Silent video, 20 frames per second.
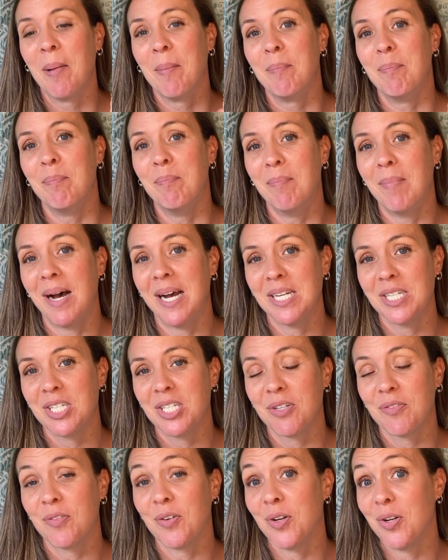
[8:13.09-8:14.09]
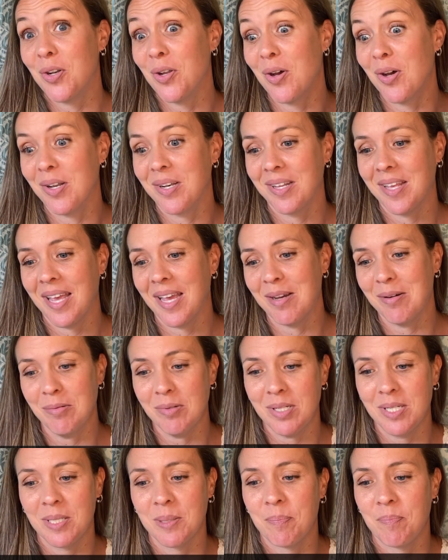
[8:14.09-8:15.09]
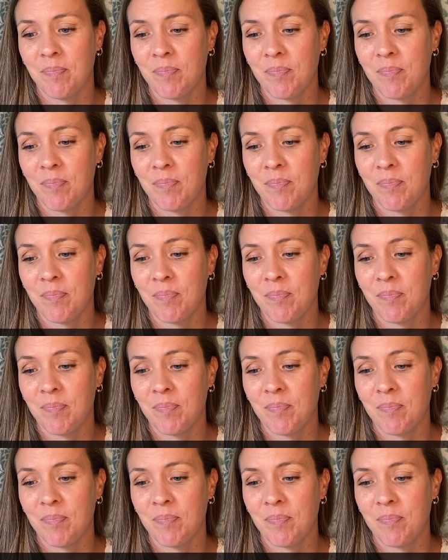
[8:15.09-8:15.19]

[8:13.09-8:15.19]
much for non-count,